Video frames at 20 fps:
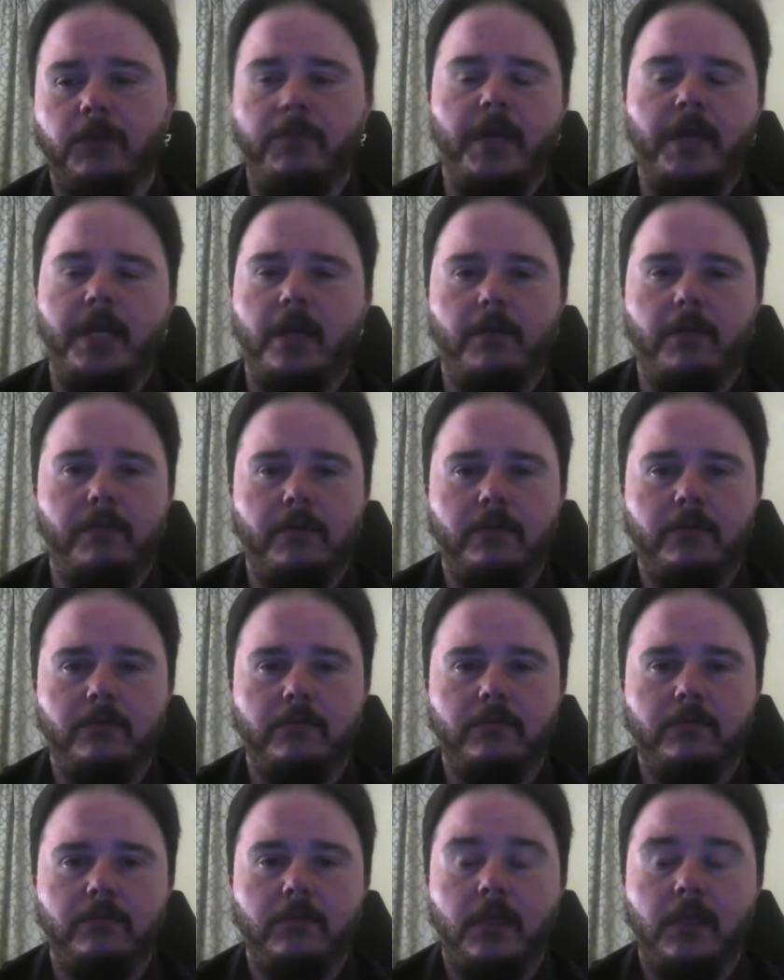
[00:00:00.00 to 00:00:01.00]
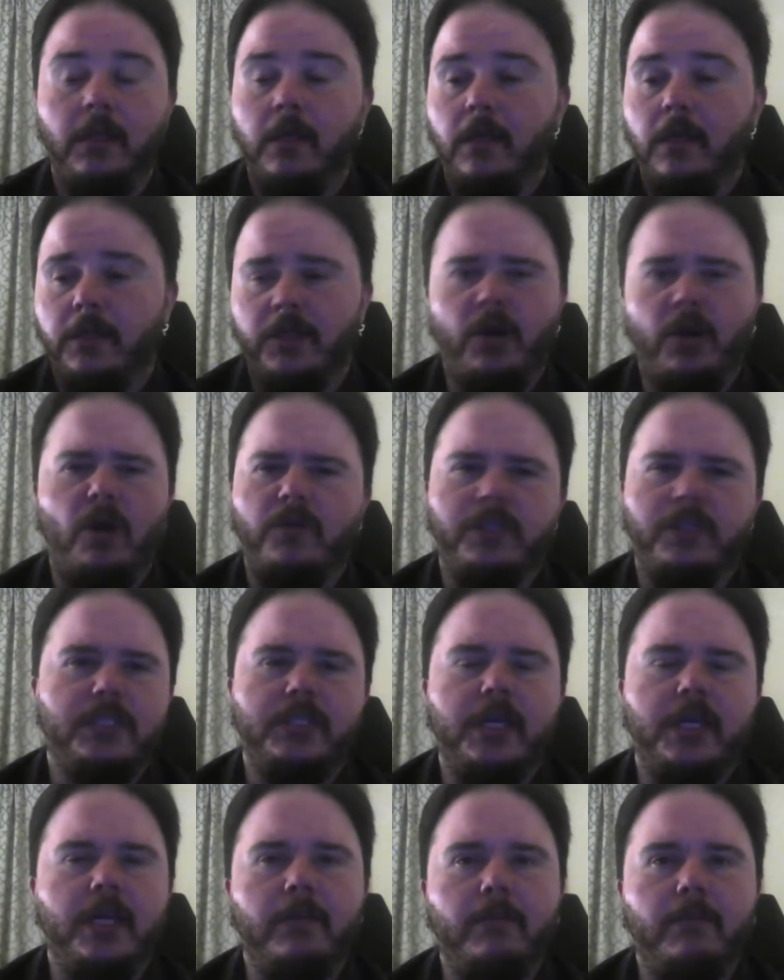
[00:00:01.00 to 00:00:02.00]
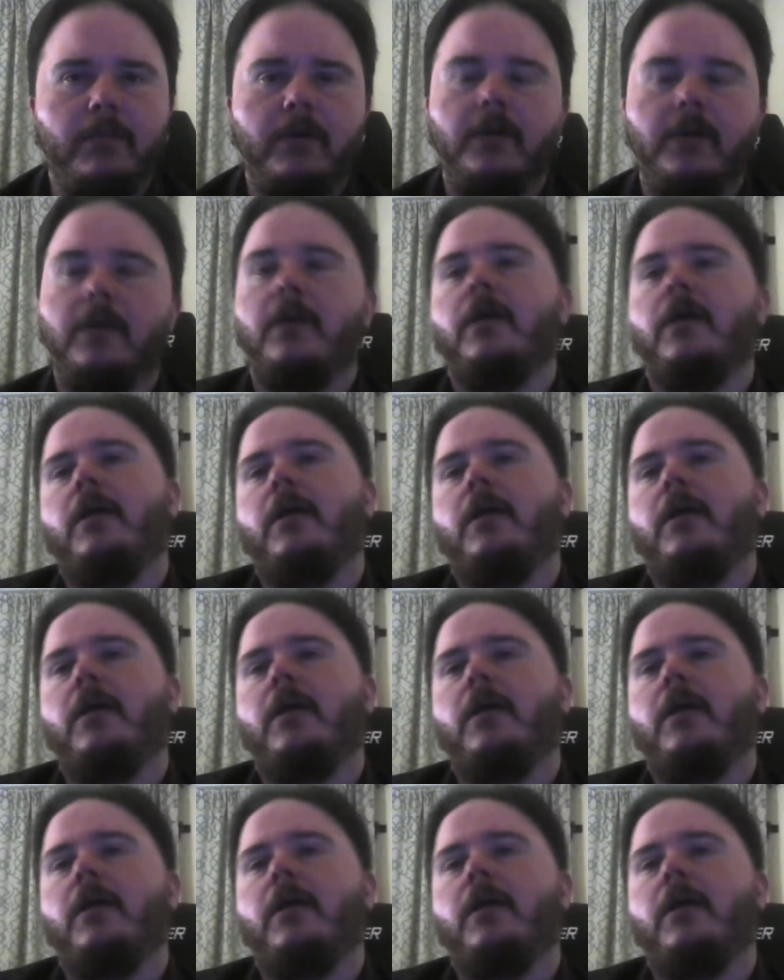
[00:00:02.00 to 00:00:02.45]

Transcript: They're made up. They're all the same.